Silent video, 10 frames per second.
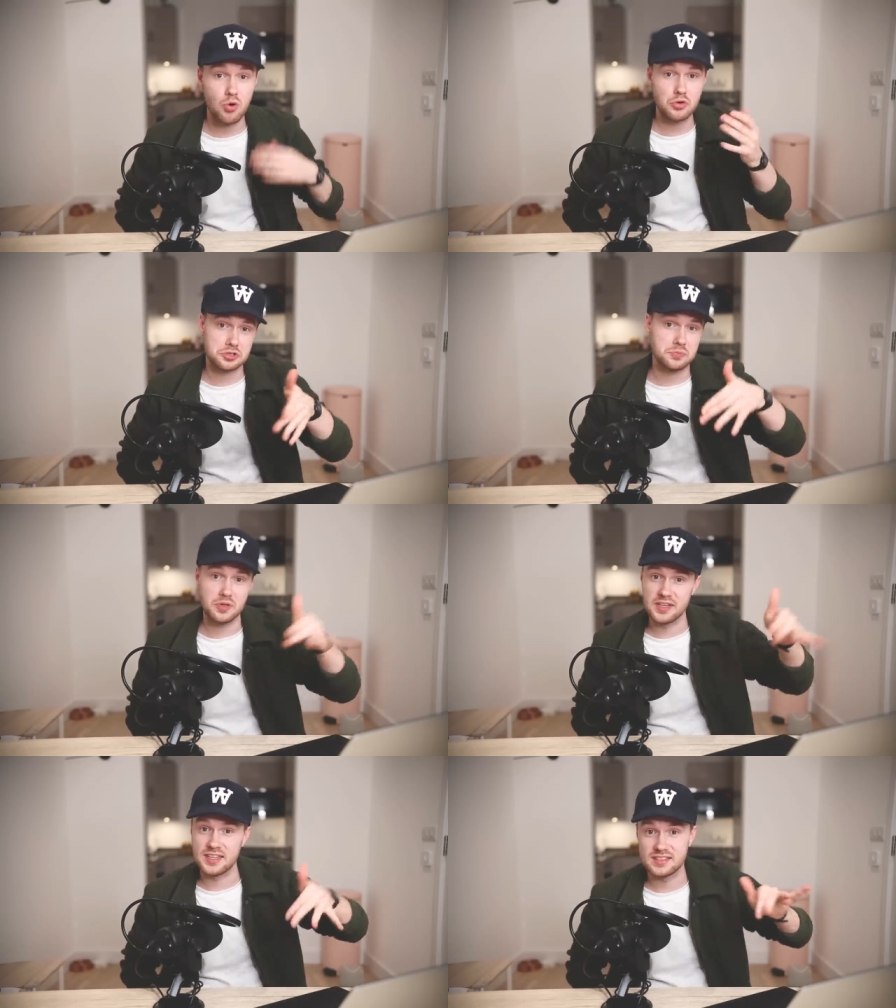or just
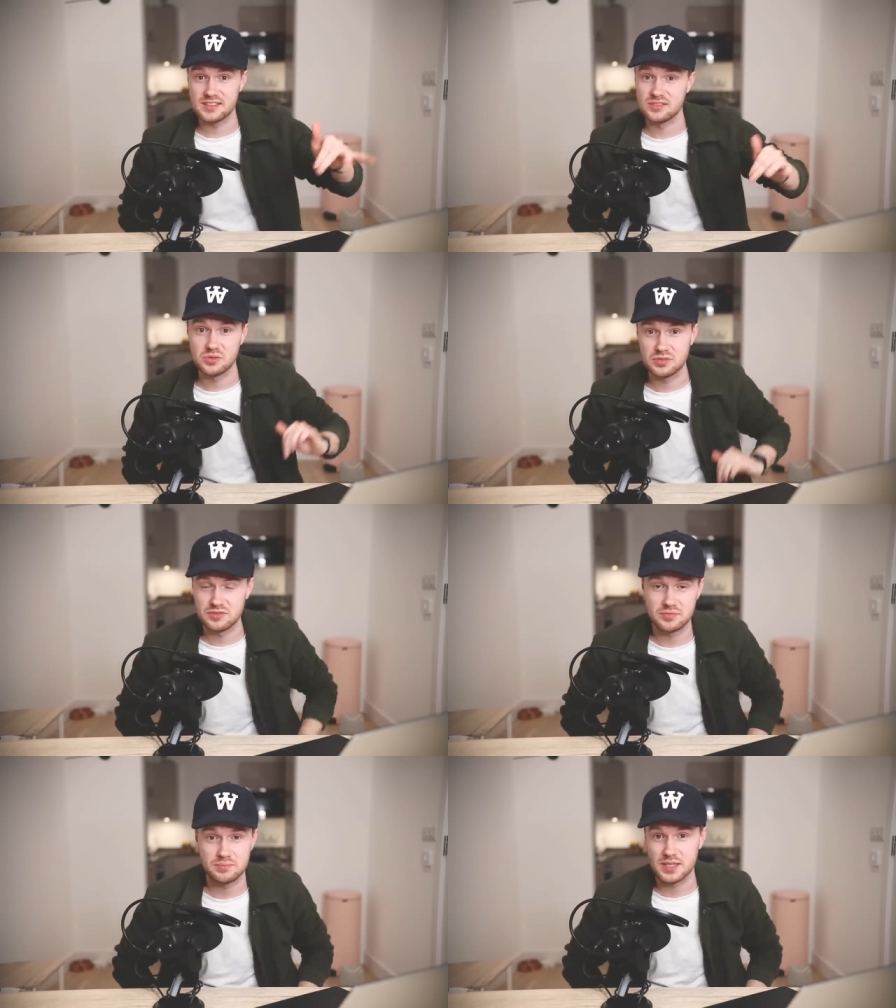put these in order
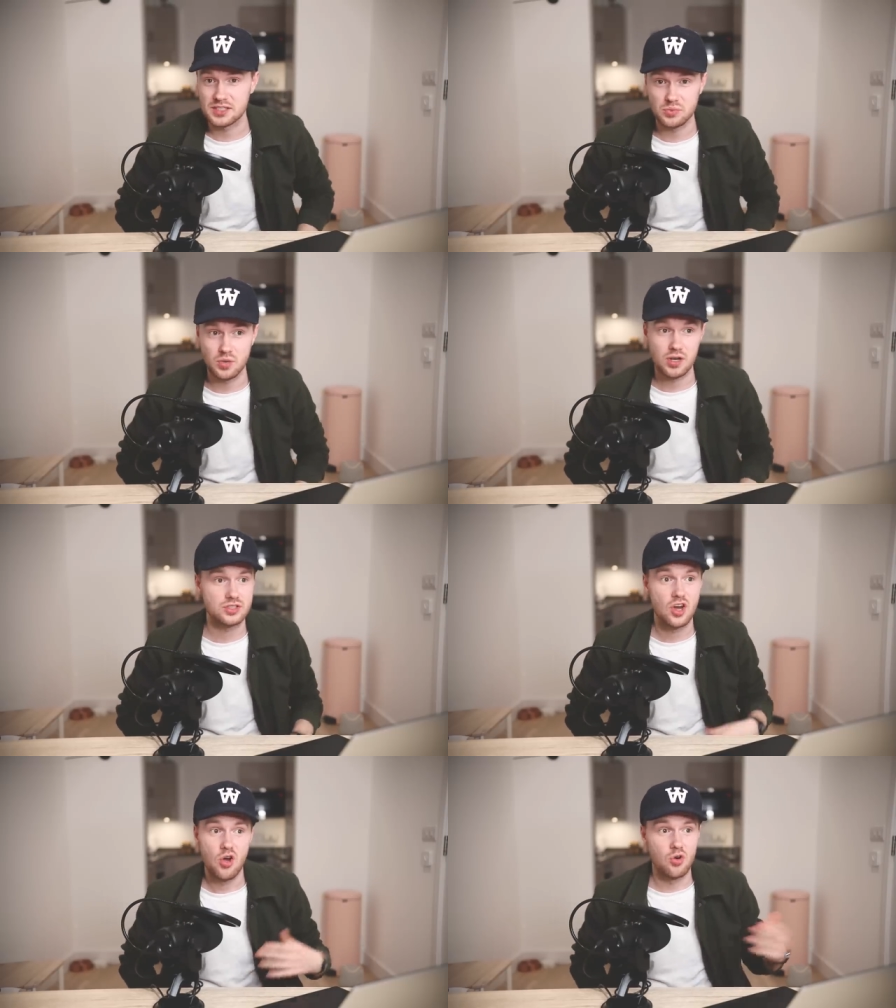from best to worst,